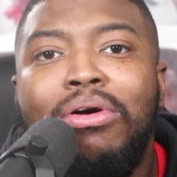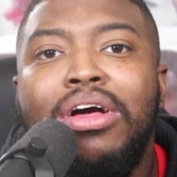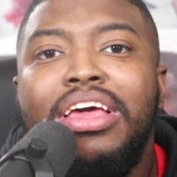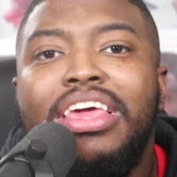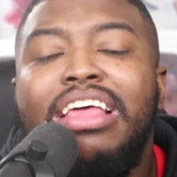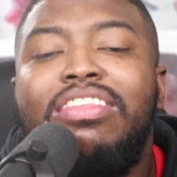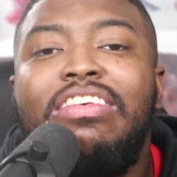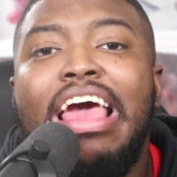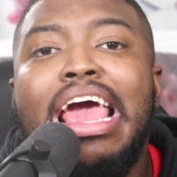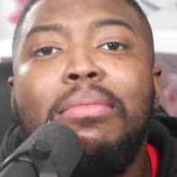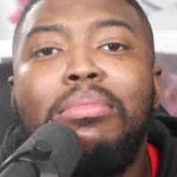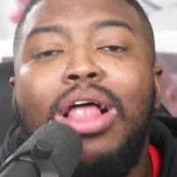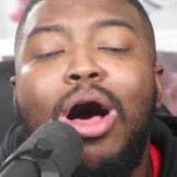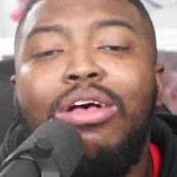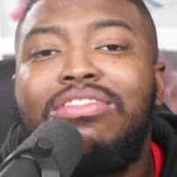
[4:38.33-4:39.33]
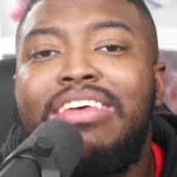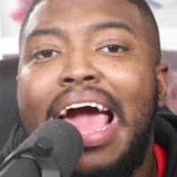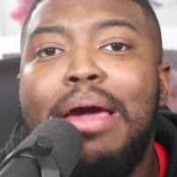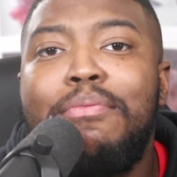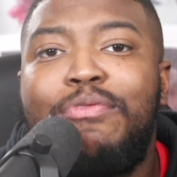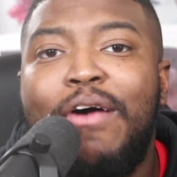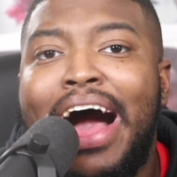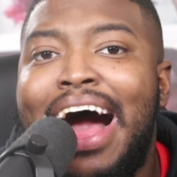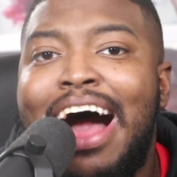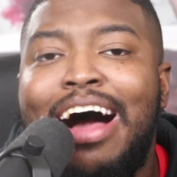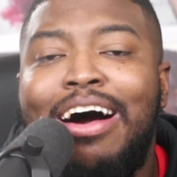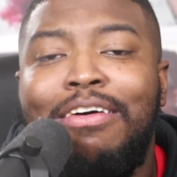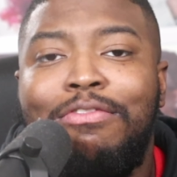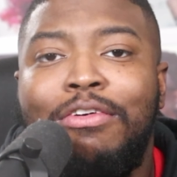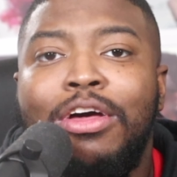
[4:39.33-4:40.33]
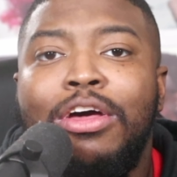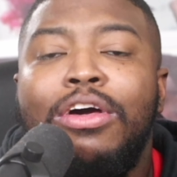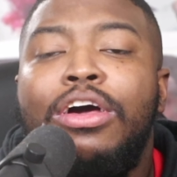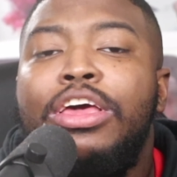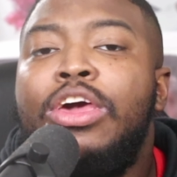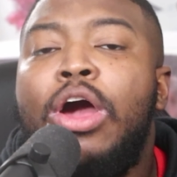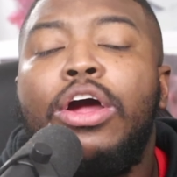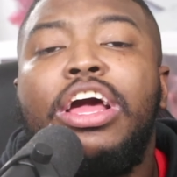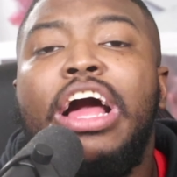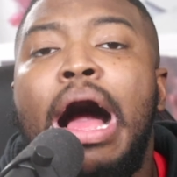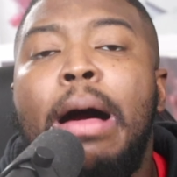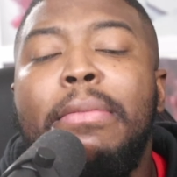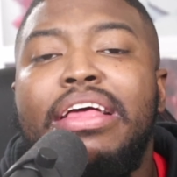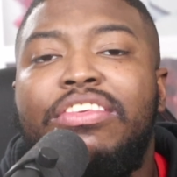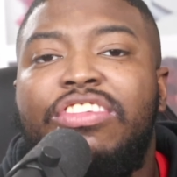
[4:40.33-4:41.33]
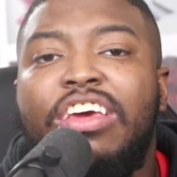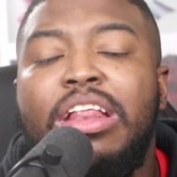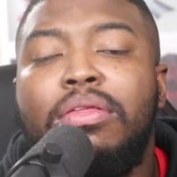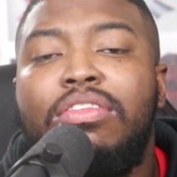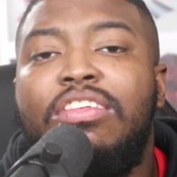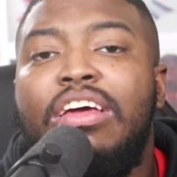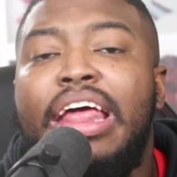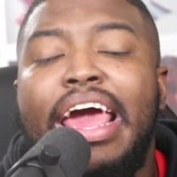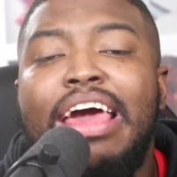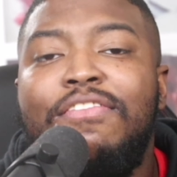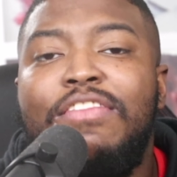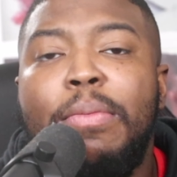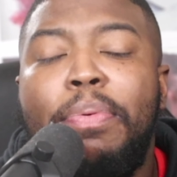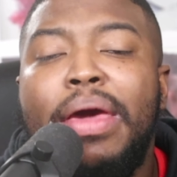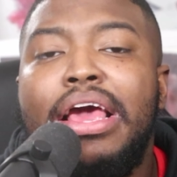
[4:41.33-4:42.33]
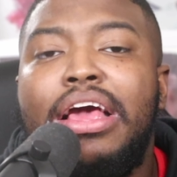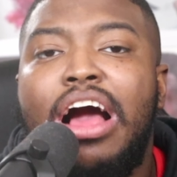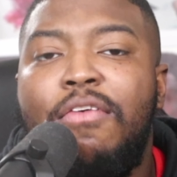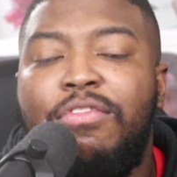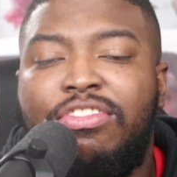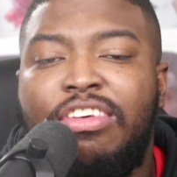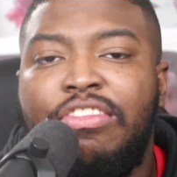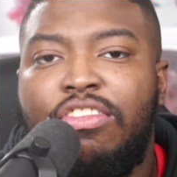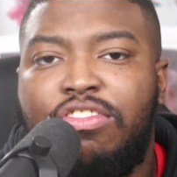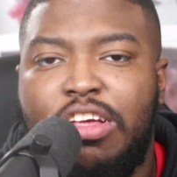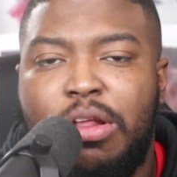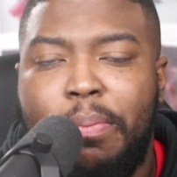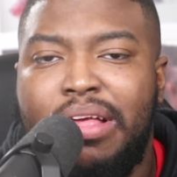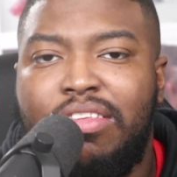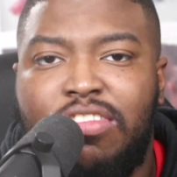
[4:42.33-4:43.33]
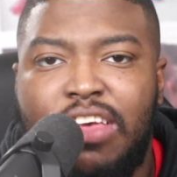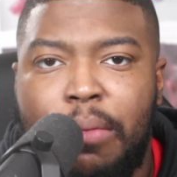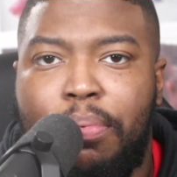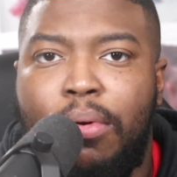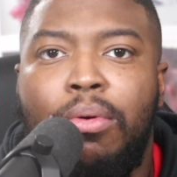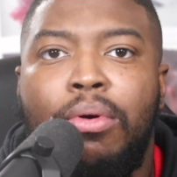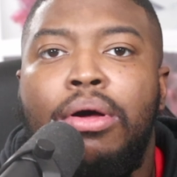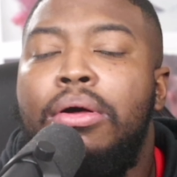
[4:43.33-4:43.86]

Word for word: Your team lost game five. Your comment the to the MVP conversation should have been simple.